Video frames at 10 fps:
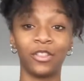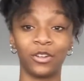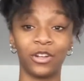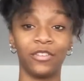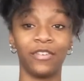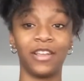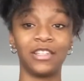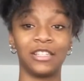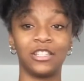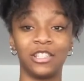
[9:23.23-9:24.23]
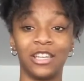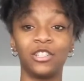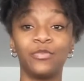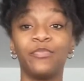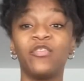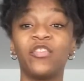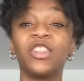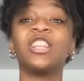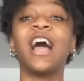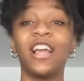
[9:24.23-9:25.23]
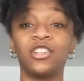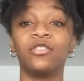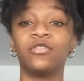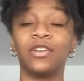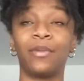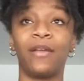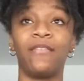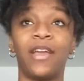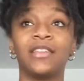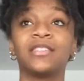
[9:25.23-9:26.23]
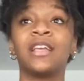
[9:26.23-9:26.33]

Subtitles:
30 faces just flash in front of my face.